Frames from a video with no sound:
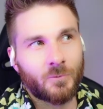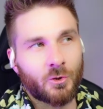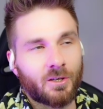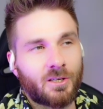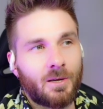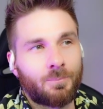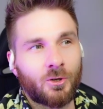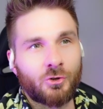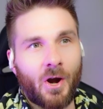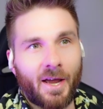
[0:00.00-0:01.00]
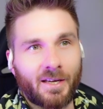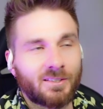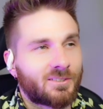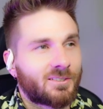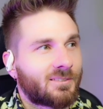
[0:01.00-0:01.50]
You can keep your
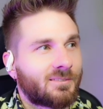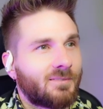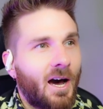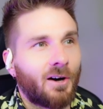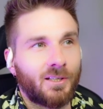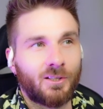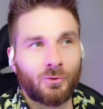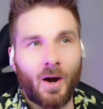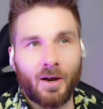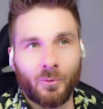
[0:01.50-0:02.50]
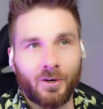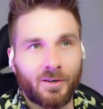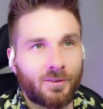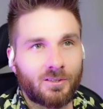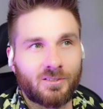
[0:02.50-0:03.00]
dragons. I don't need to ride one
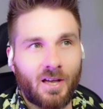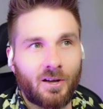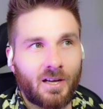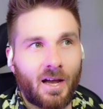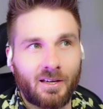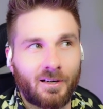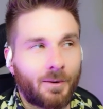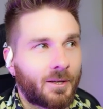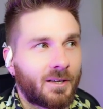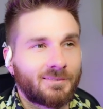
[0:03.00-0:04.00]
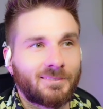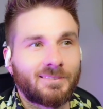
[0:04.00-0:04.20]
if this is how you gotta get up there.